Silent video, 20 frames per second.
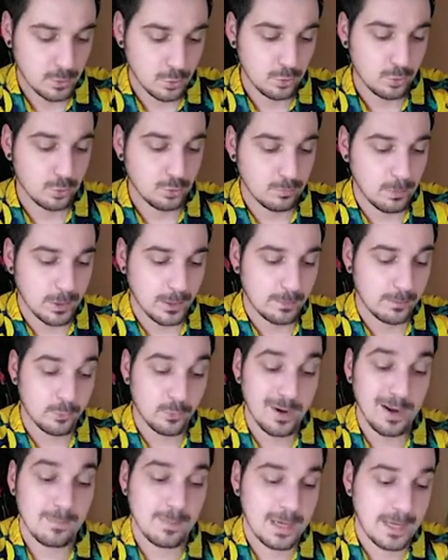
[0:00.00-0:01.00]
Cool boy.
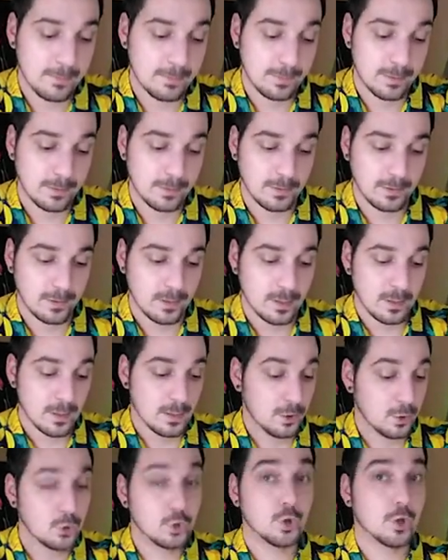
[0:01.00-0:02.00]
Primeape.
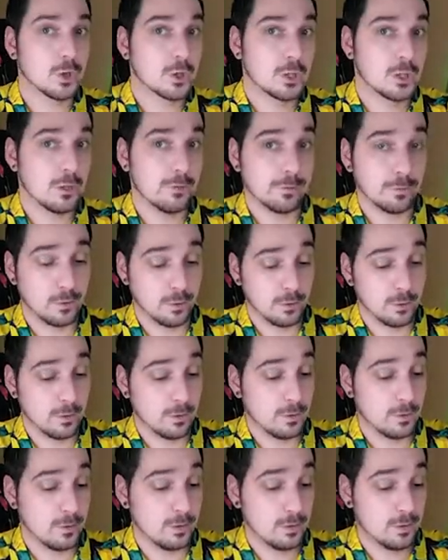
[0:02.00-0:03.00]

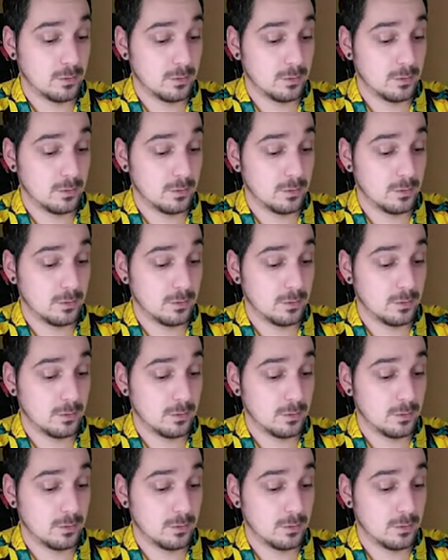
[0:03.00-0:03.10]
Gossifleur.